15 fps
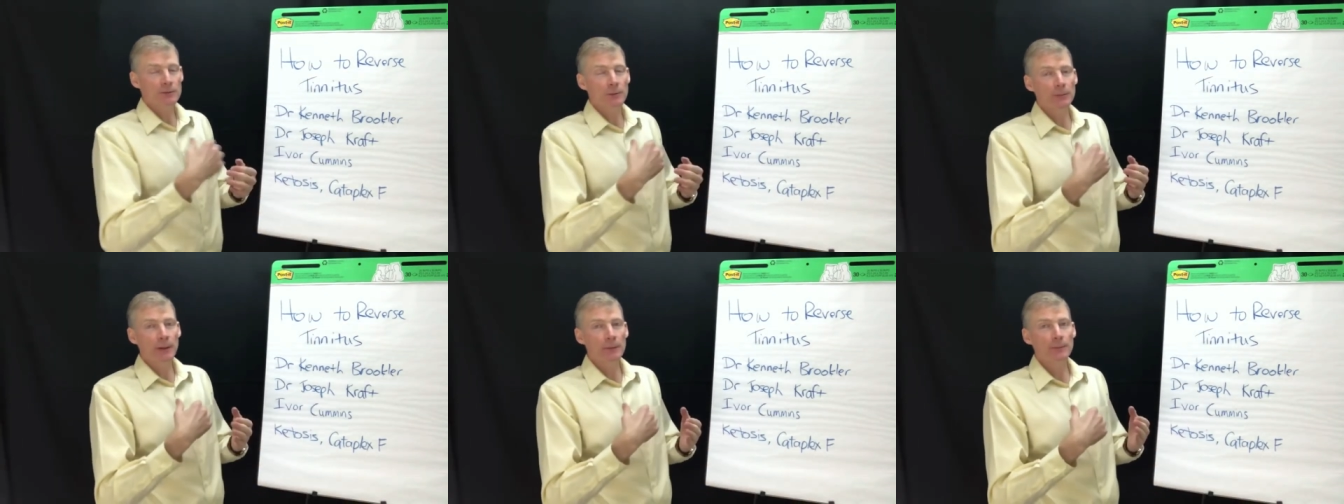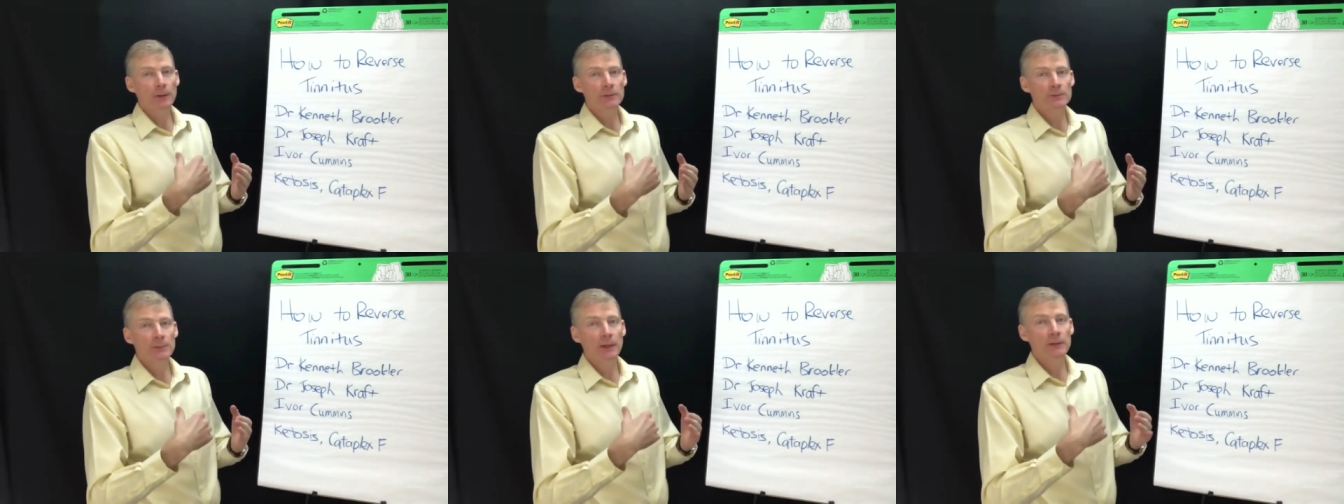So
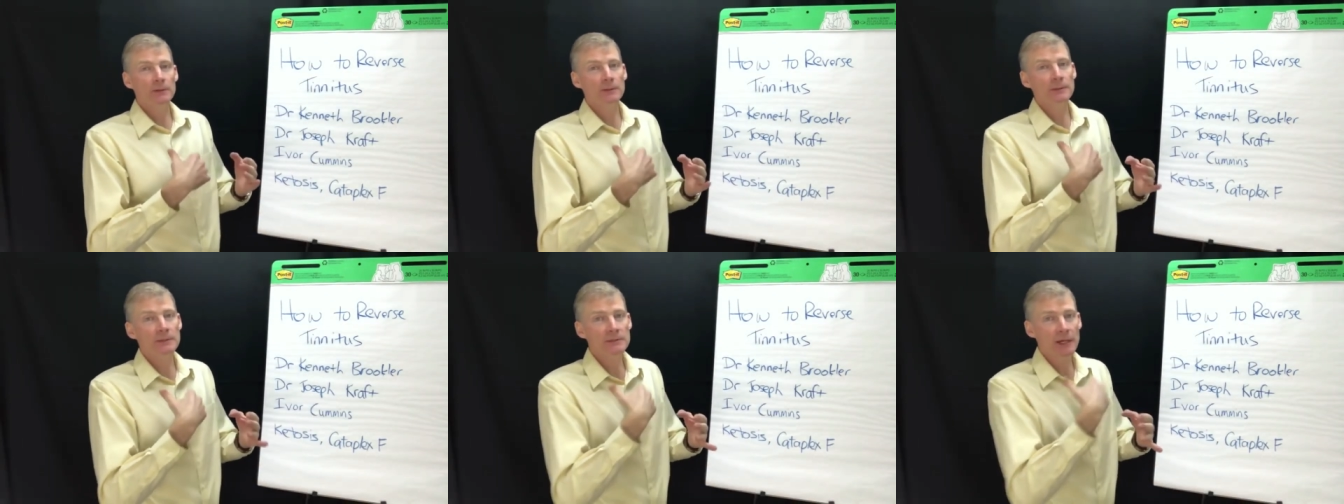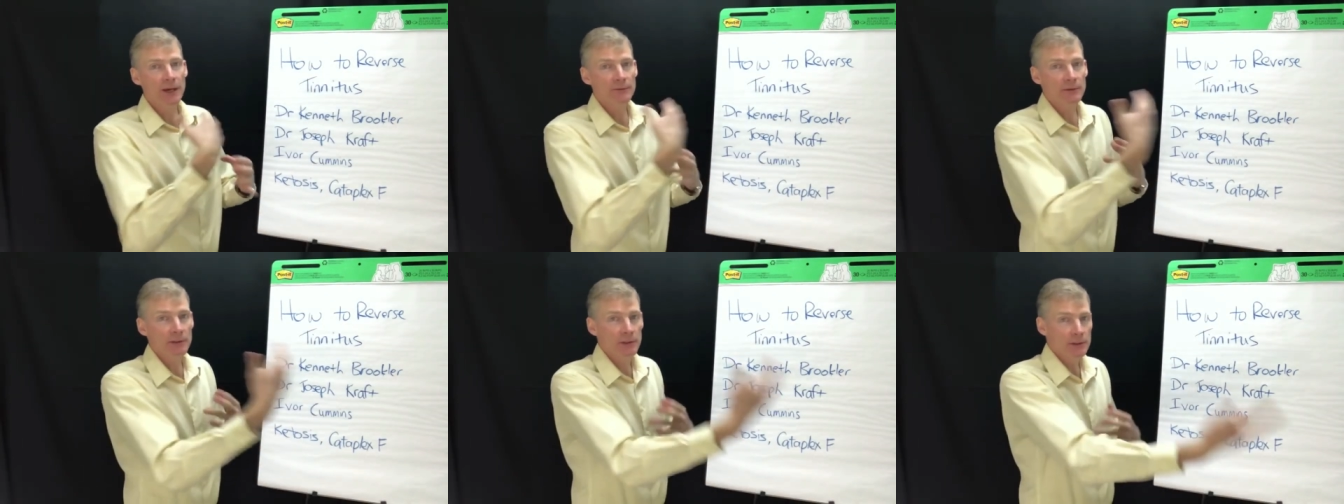postprandial means
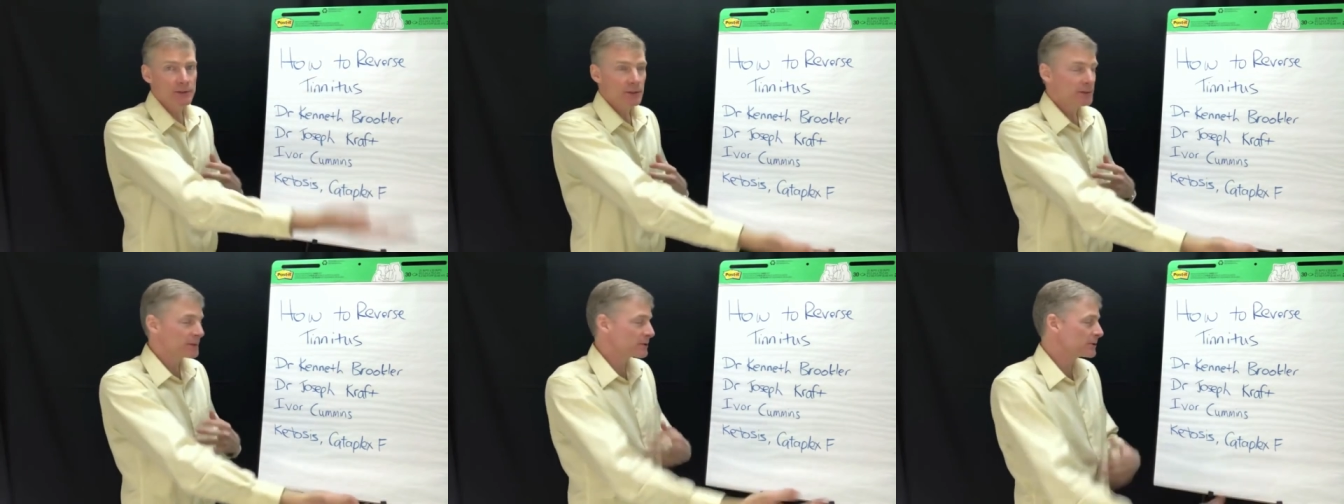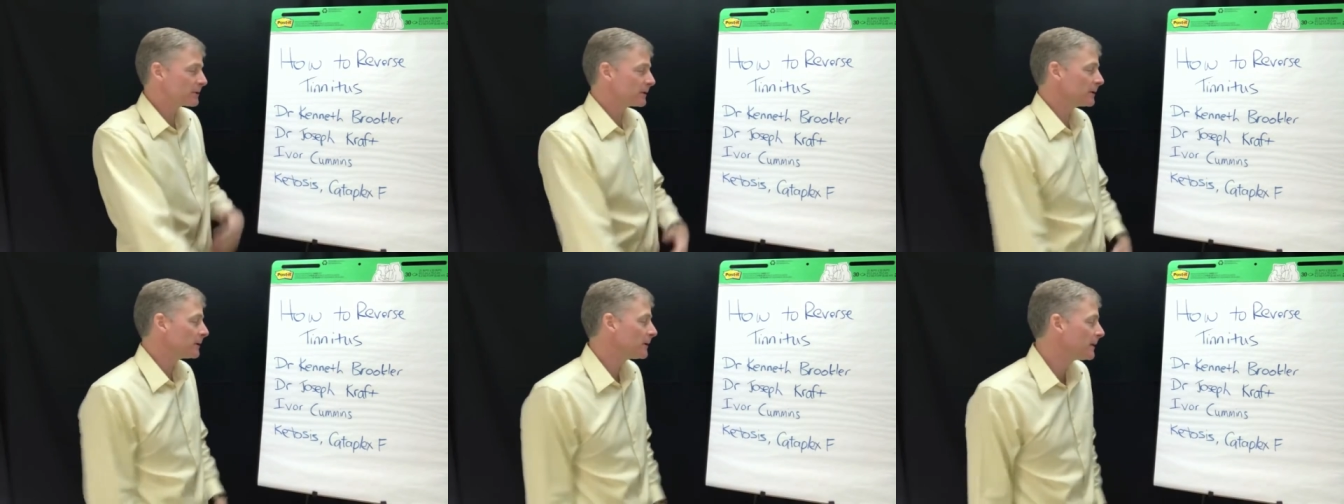after you consume the
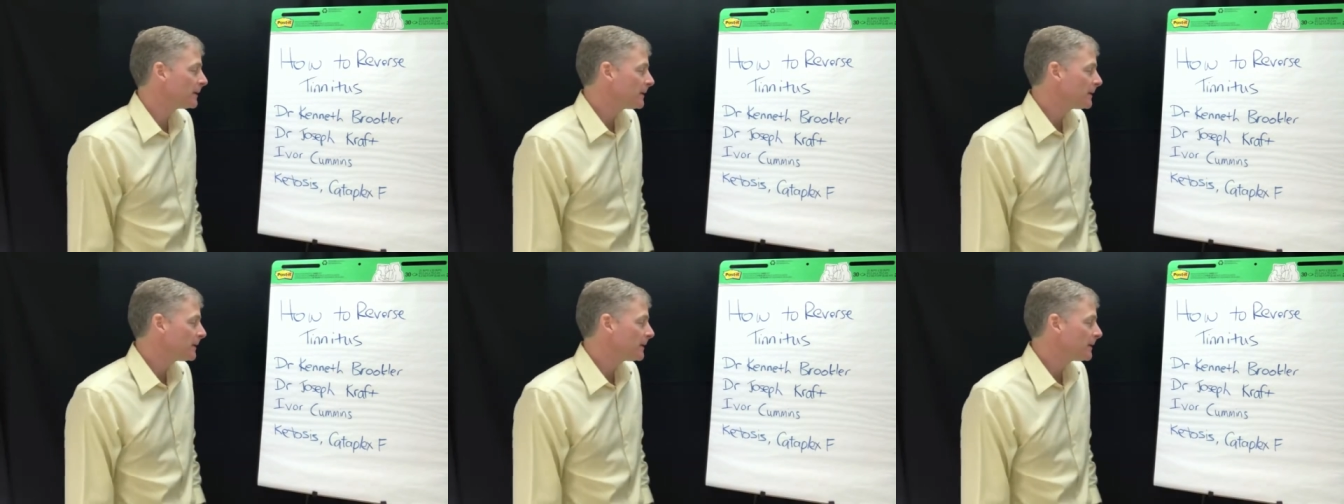sugar.